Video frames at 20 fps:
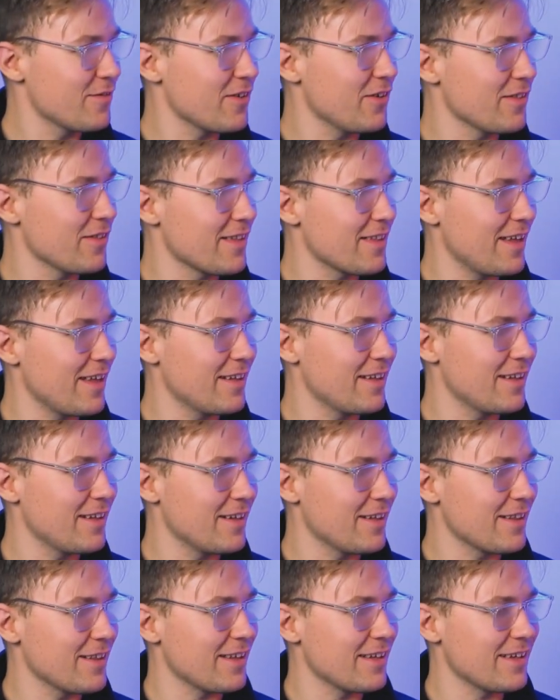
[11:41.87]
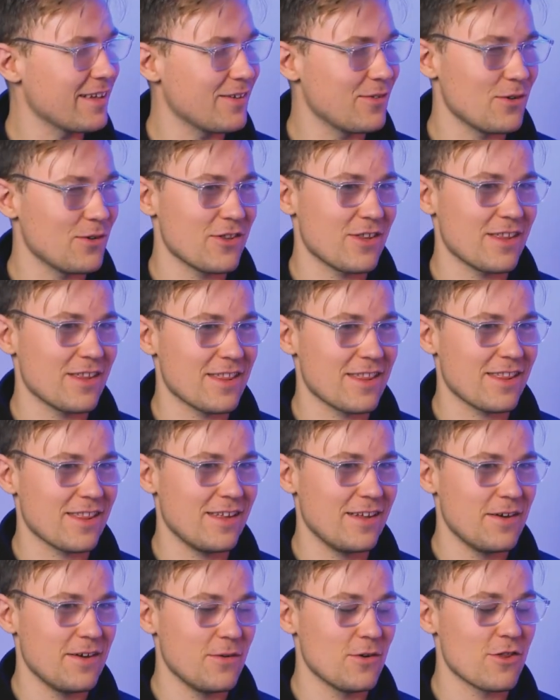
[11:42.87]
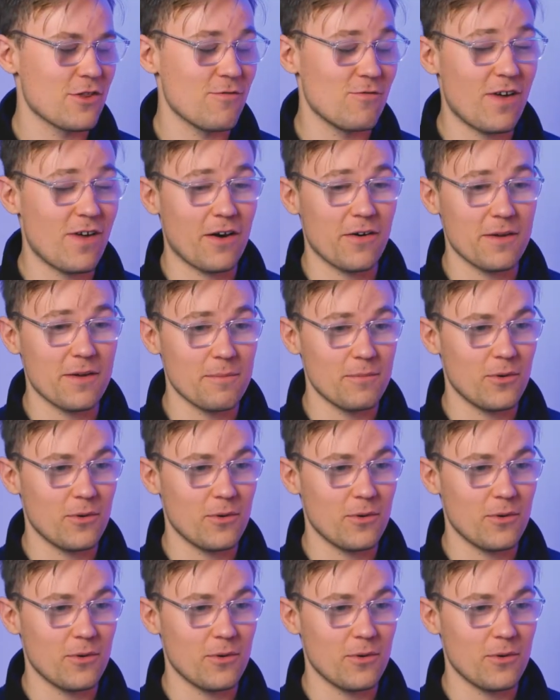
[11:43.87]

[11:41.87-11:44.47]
of content. Absolutely. I think, which is which is very